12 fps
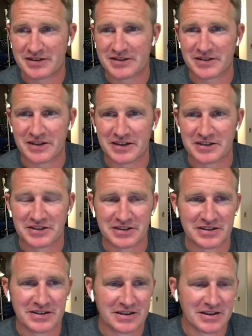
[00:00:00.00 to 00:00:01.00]

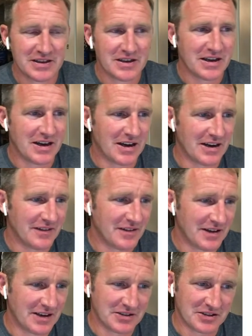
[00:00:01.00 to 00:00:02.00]
installation. Uh,
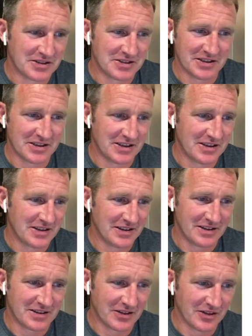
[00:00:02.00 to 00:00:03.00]
and as you can see,
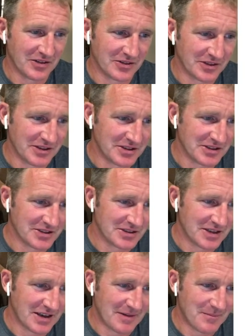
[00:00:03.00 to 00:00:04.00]
it's literally
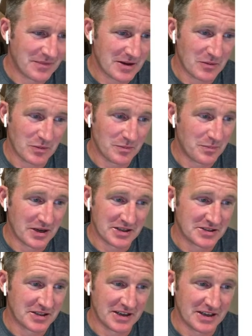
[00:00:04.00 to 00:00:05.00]
just um,
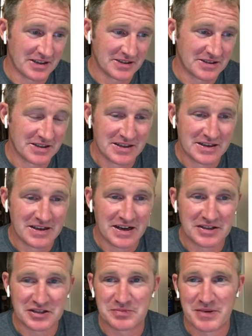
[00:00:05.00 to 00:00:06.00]
biggest thing is
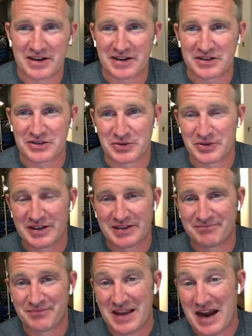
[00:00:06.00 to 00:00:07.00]
is just making sure
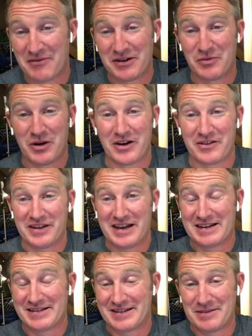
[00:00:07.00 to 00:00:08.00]
that everywhere
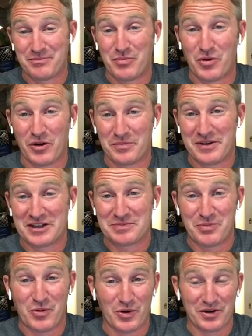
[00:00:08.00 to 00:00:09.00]
that the board meets
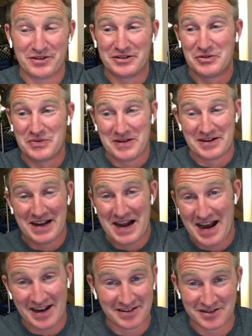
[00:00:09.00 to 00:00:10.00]
board, you want
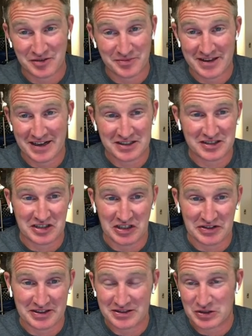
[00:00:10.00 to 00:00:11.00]
to add some of that
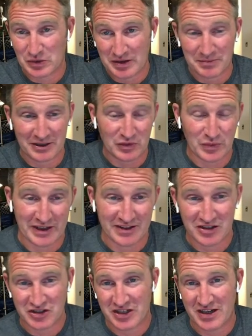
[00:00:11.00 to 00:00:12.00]
sealant. So in between
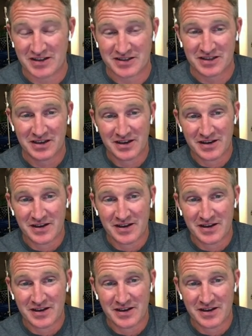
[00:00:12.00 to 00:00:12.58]
the sheets,